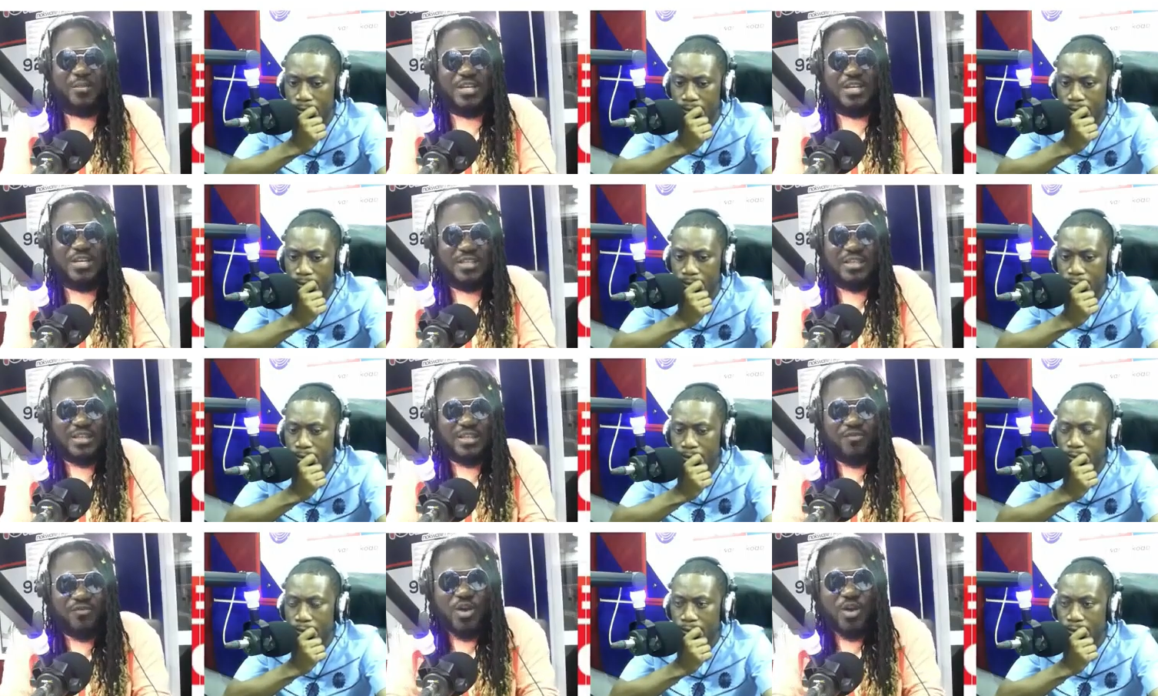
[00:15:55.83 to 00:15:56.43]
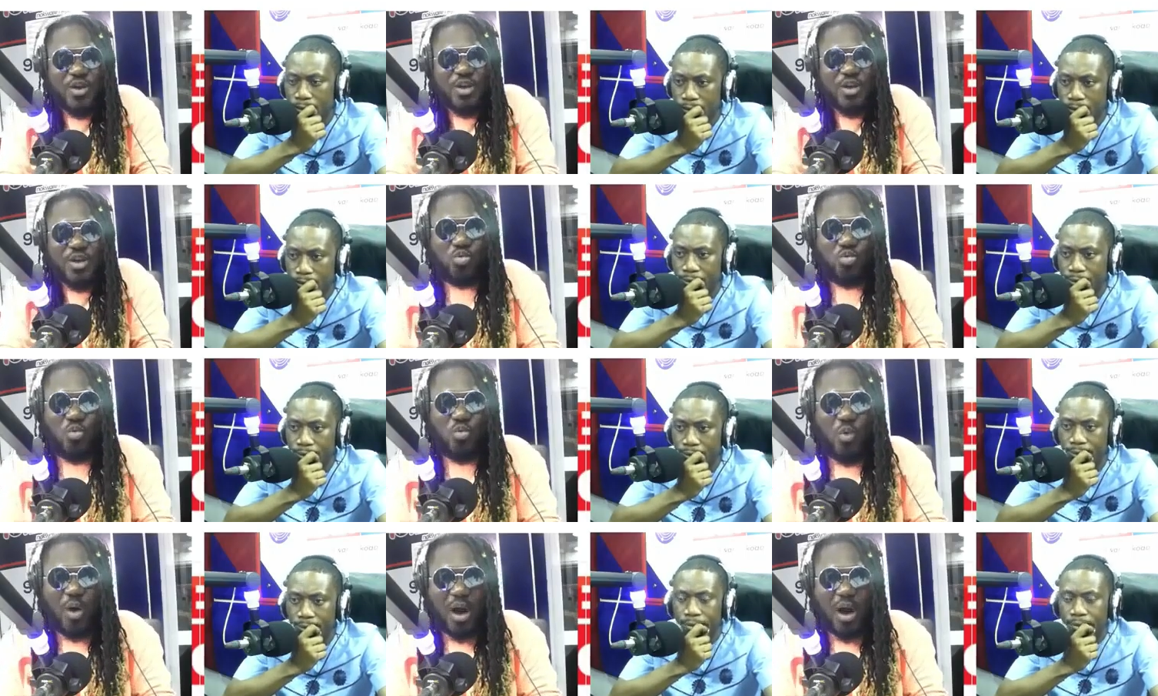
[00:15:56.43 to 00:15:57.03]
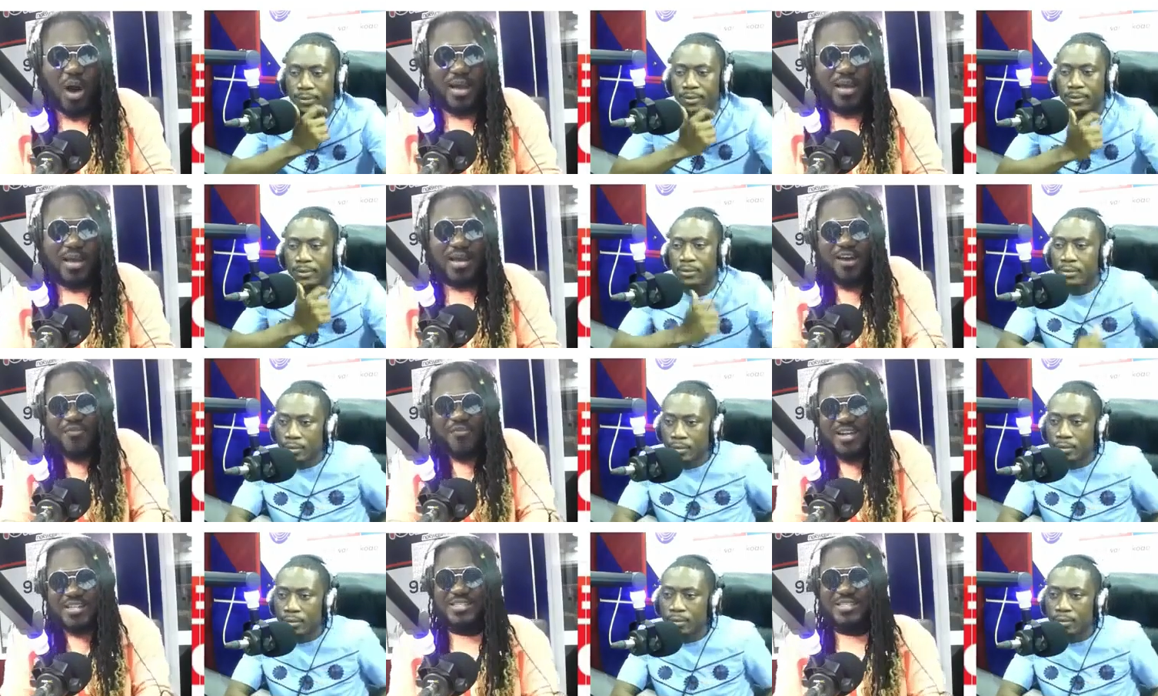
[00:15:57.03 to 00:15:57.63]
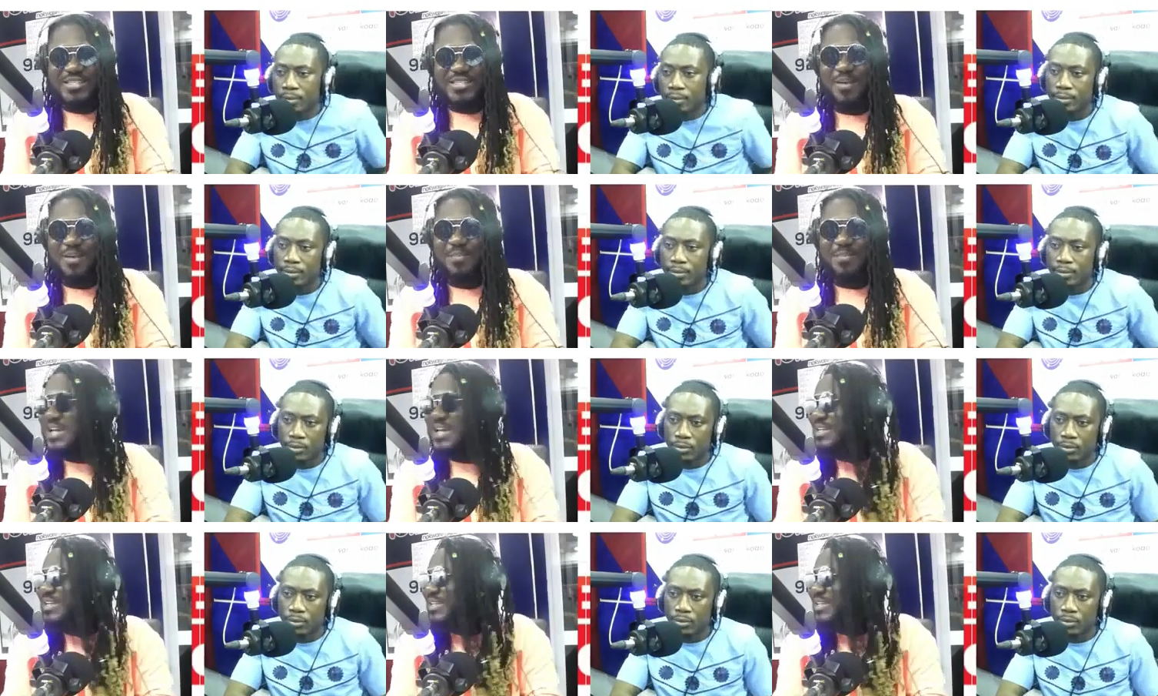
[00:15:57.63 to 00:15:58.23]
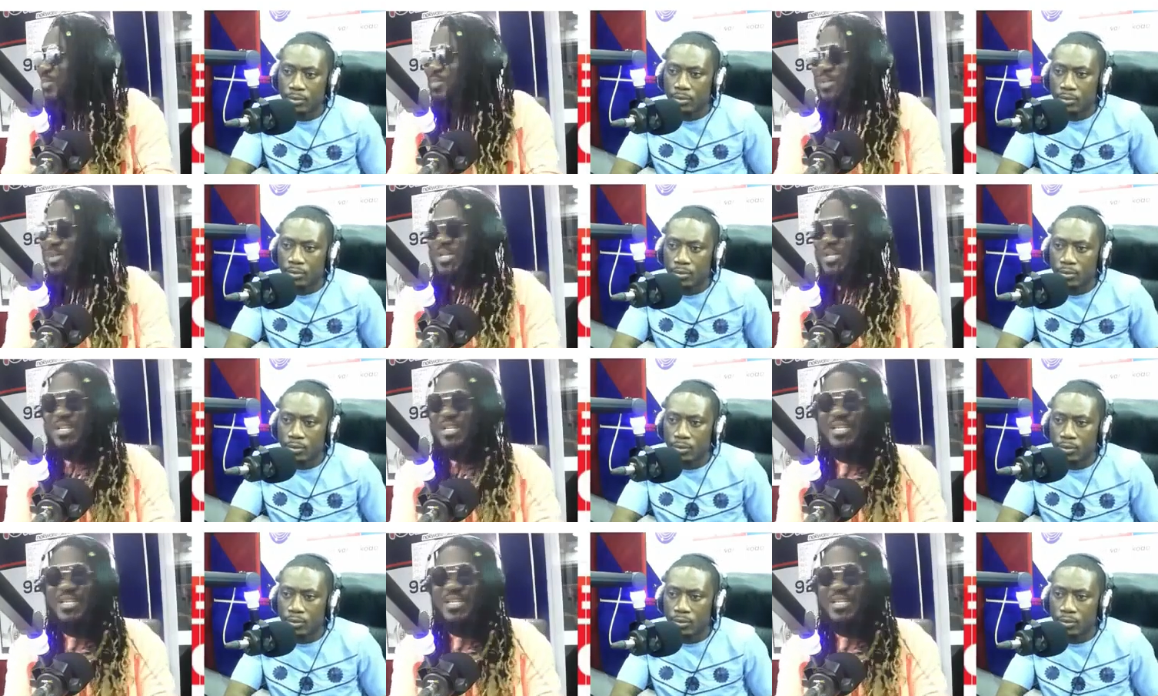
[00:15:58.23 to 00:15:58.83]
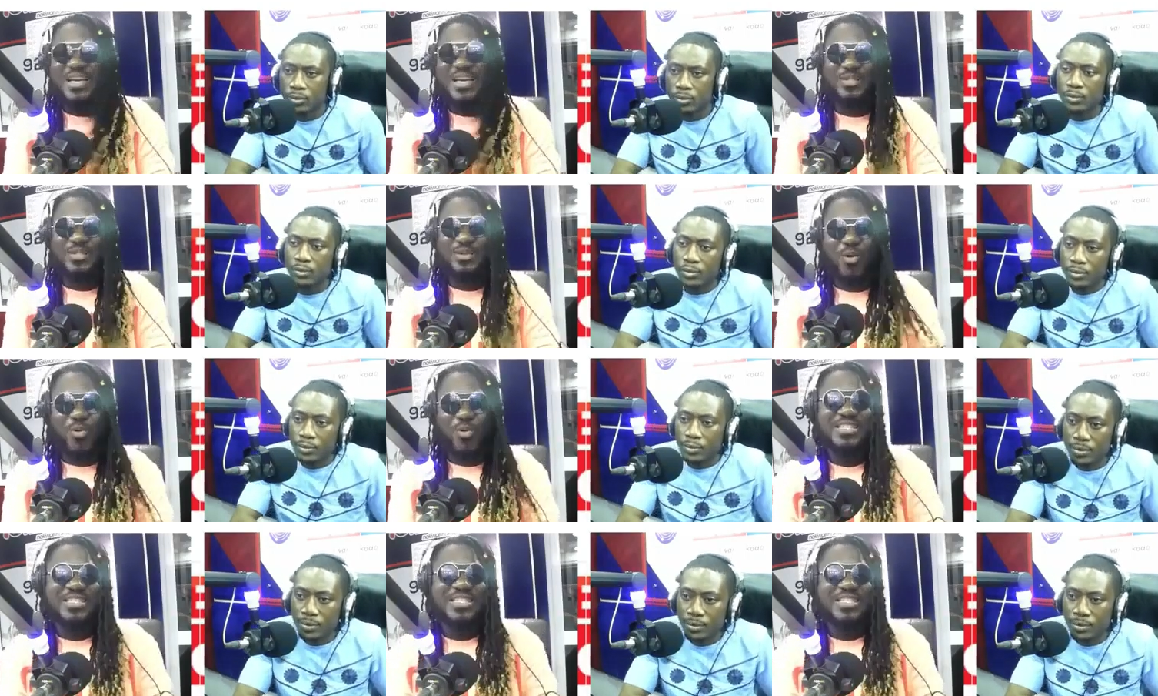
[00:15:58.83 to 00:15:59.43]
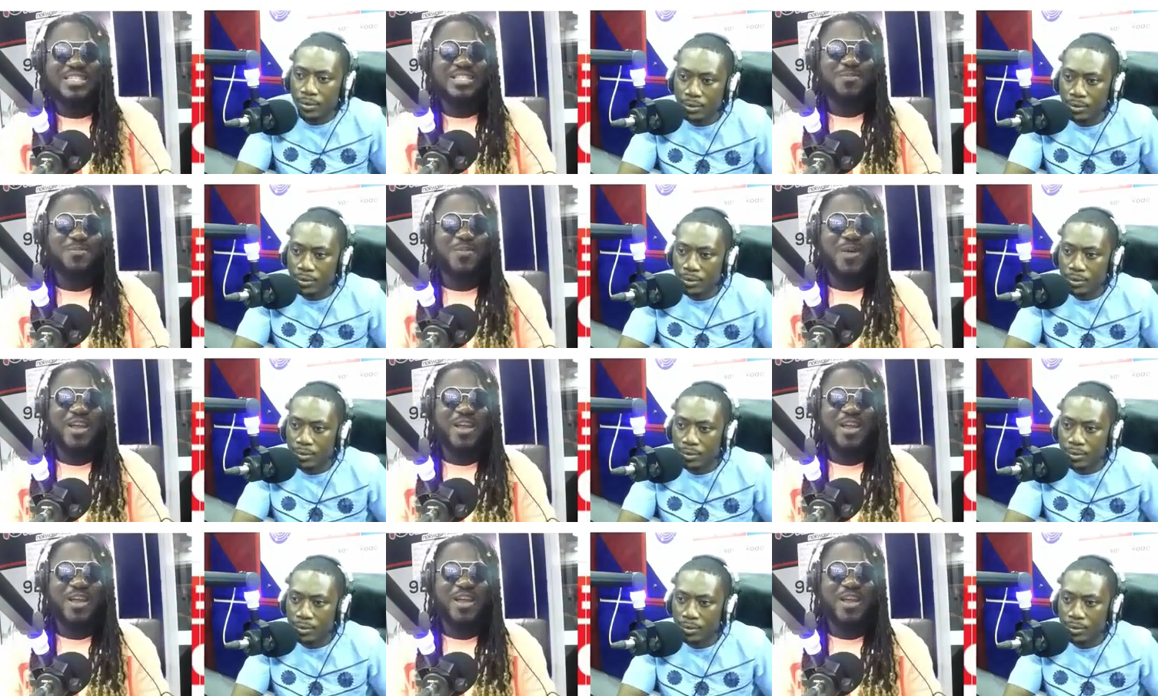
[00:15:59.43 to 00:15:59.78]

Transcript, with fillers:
Speaker 1: with Sua. Now, finance, say me your deal will be near C E O stations. Ben, I'll